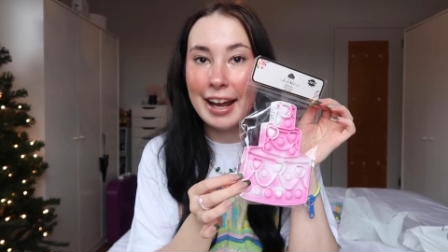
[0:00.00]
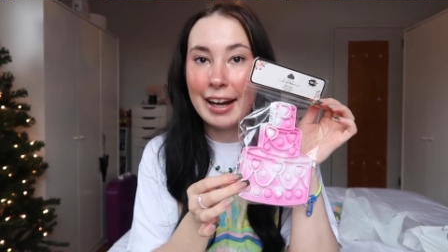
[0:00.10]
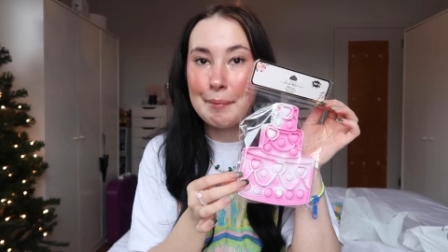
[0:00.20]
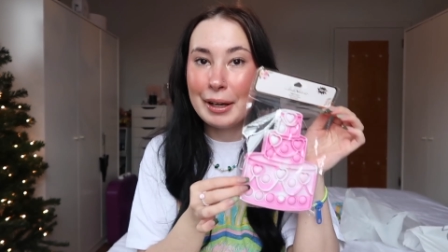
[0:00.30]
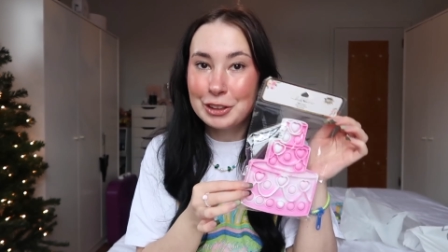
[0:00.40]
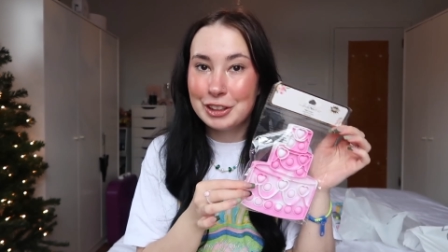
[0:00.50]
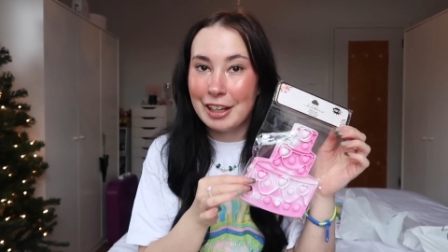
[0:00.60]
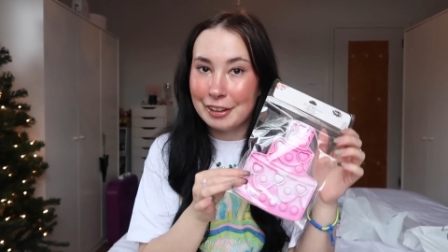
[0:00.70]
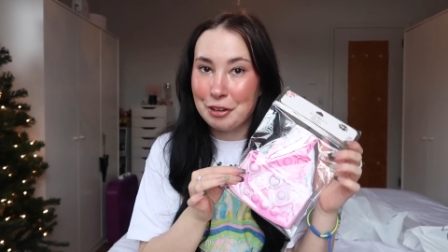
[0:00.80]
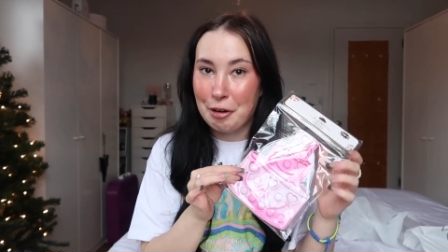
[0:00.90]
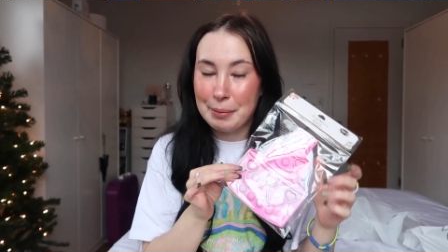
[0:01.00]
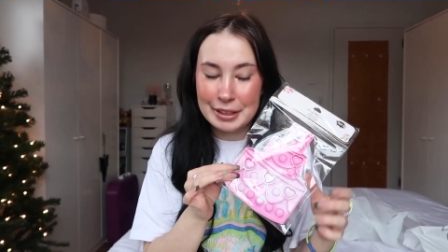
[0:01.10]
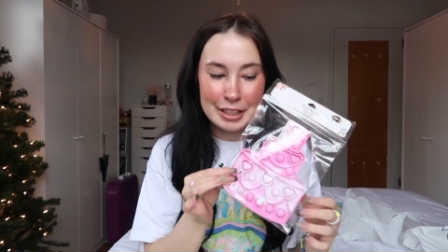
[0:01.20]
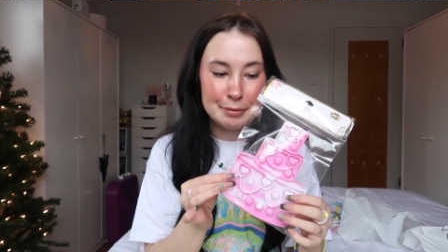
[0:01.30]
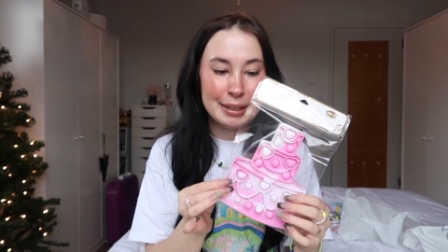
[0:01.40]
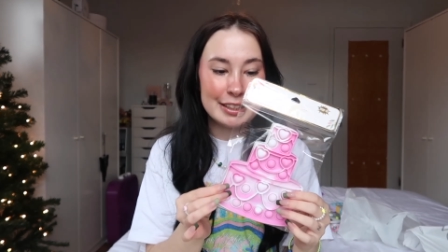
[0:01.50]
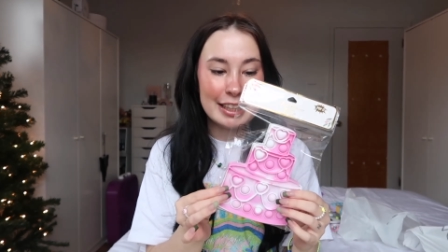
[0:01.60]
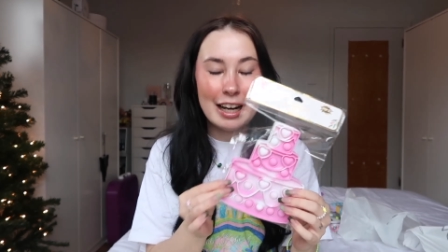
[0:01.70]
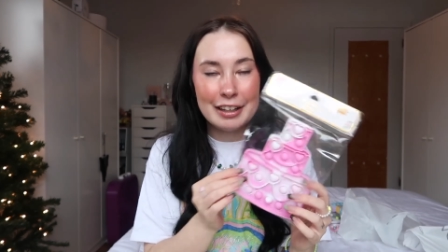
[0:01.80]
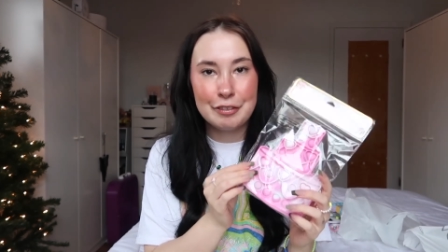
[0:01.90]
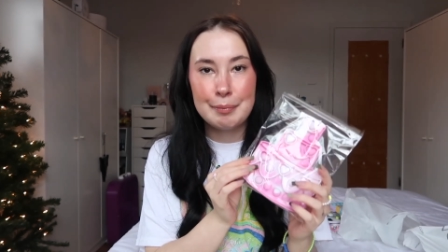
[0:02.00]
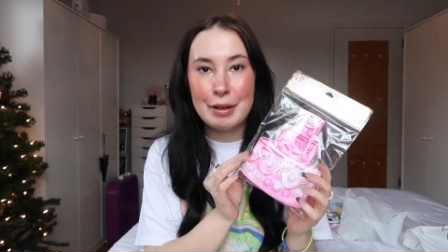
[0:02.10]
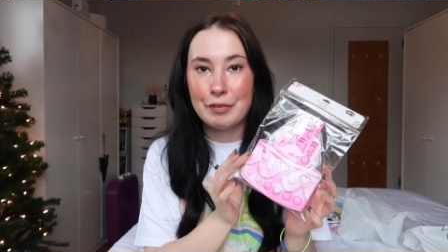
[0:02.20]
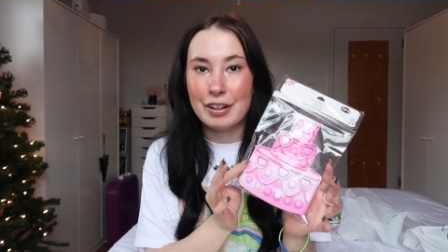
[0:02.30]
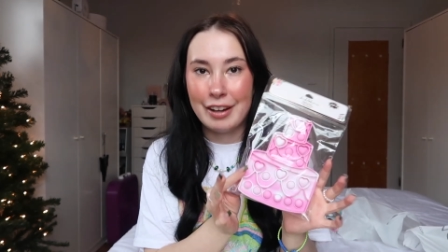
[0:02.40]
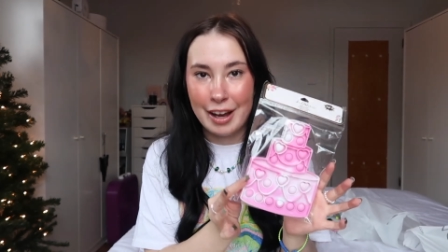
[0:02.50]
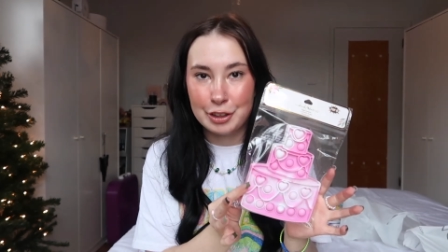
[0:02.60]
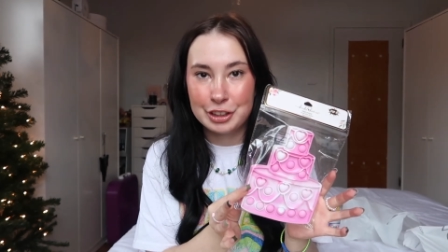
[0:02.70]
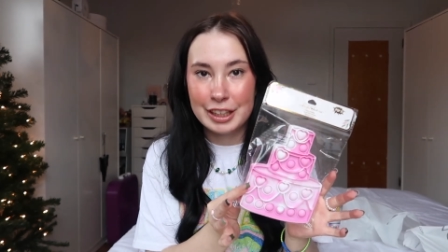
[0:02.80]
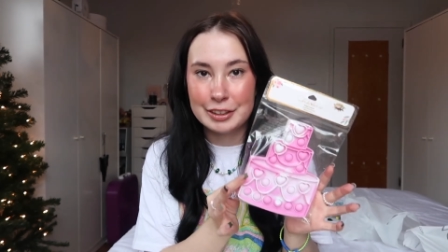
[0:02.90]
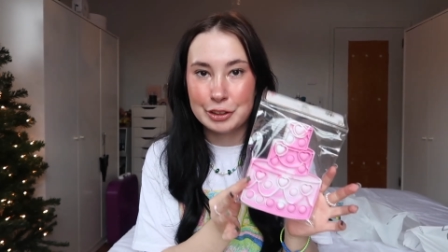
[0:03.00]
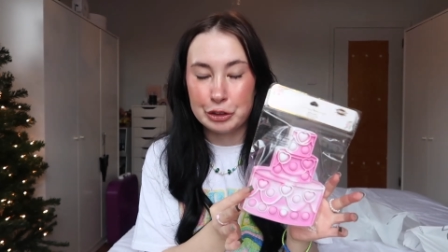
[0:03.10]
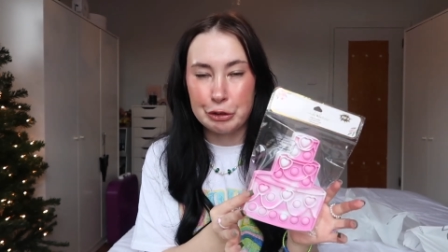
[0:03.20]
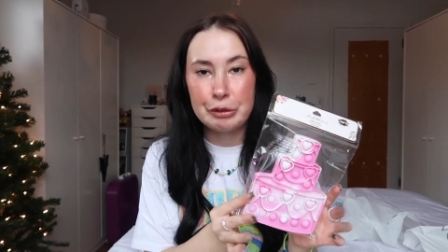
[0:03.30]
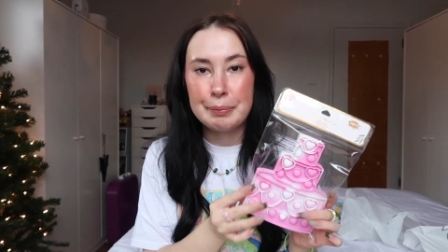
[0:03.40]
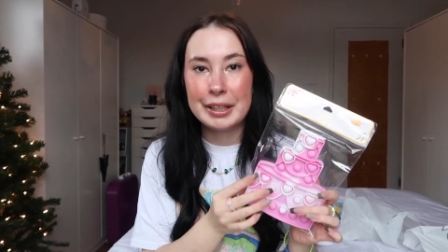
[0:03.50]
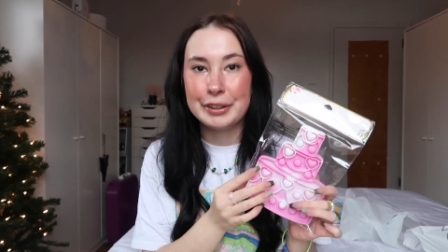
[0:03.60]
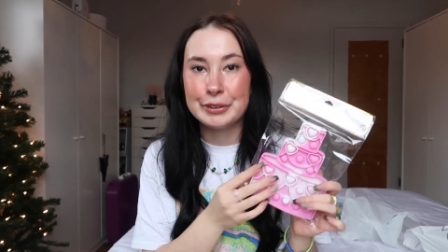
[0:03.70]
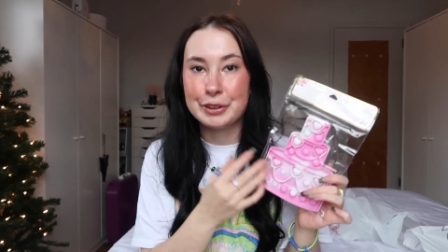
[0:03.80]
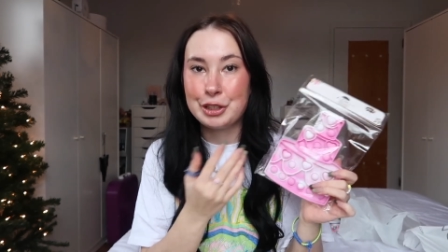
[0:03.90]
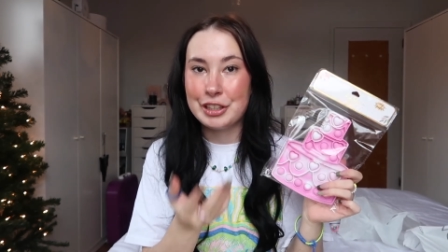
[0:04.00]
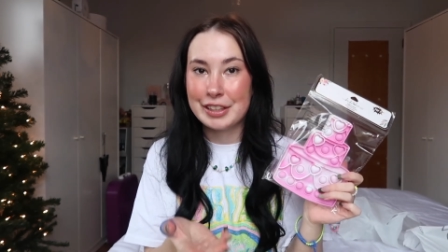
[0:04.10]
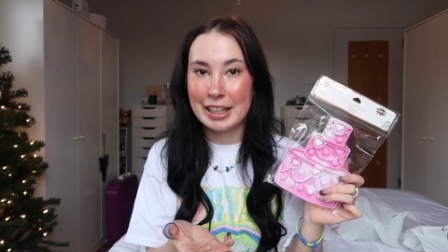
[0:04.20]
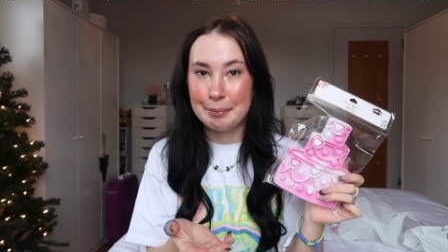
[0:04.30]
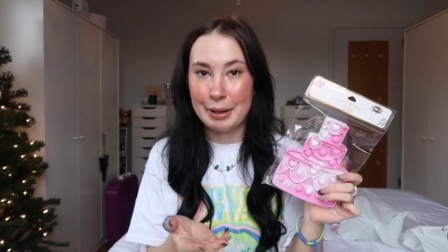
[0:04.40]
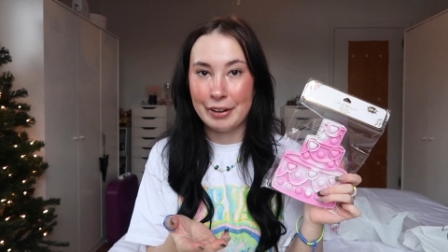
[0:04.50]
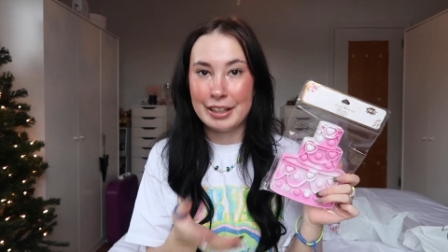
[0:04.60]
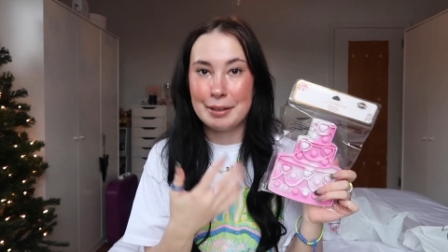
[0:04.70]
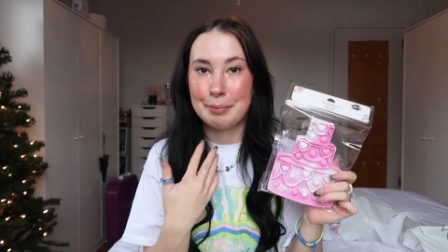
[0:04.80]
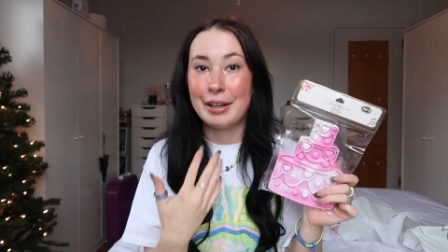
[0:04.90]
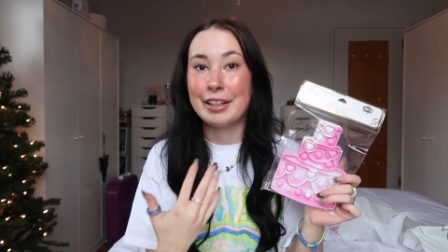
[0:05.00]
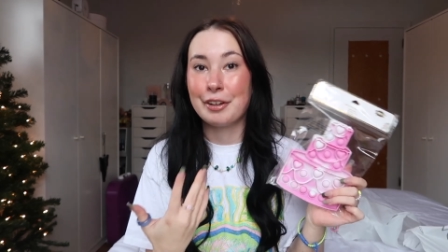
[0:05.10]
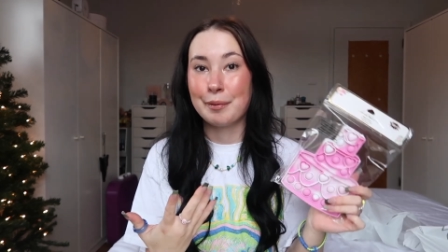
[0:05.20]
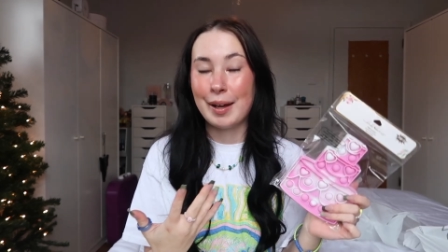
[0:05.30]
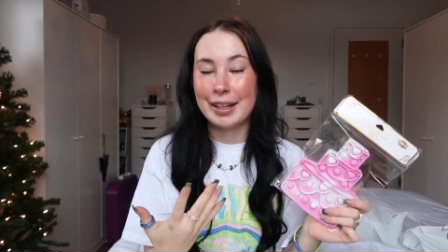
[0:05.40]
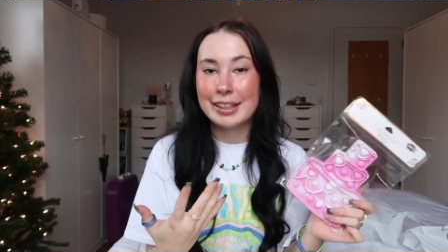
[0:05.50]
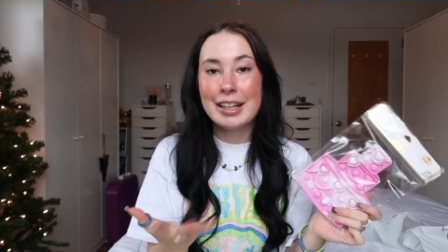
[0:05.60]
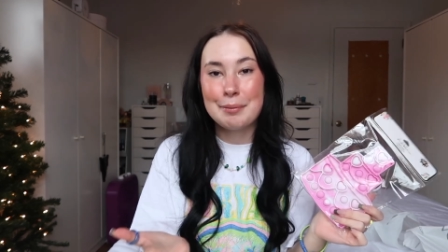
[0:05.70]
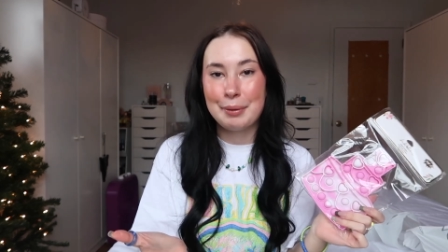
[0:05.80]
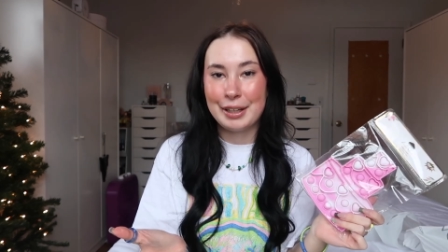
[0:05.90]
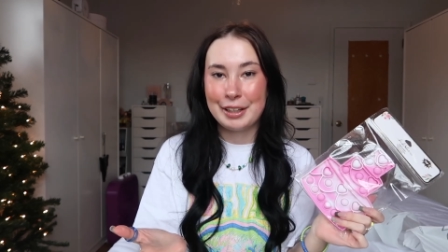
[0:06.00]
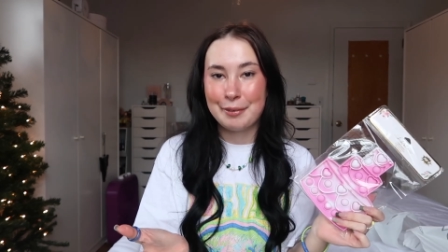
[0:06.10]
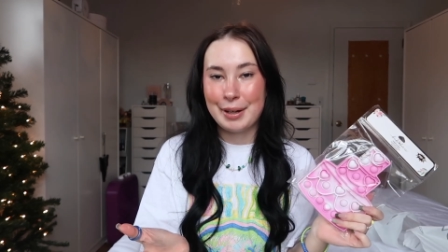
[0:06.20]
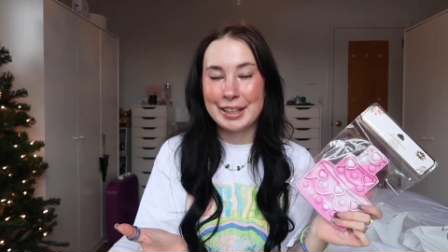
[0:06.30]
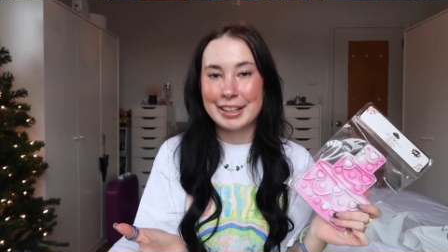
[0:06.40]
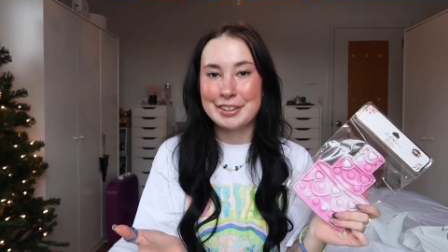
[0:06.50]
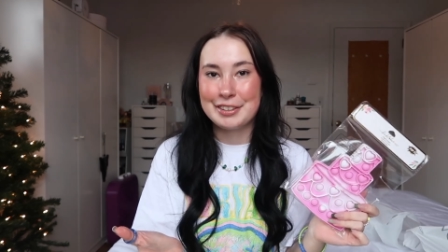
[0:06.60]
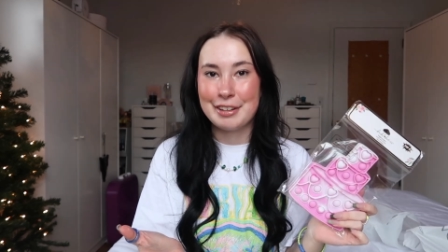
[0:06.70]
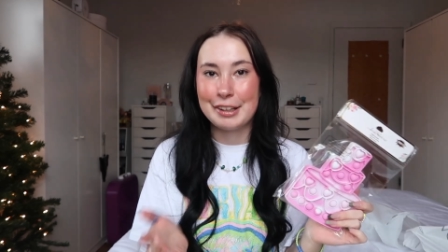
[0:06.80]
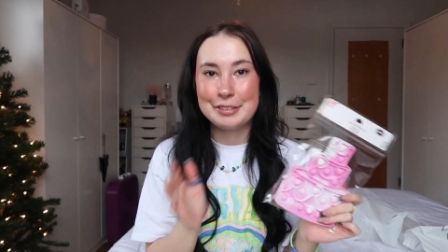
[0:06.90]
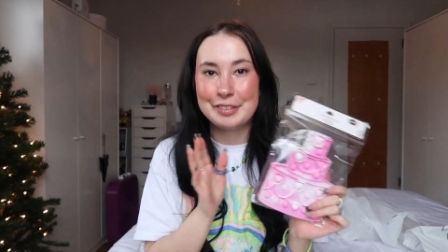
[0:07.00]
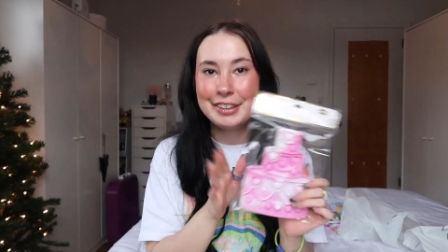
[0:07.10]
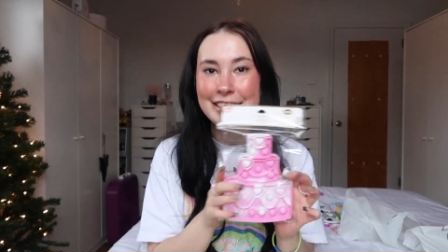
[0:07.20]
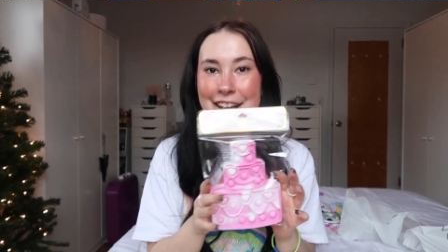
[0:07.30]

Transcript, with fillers: and I'm actually not gonna open this because I got it from my friend Ashley as a joke because she's getting married and planning her wedding, and planning a wedding is stressful.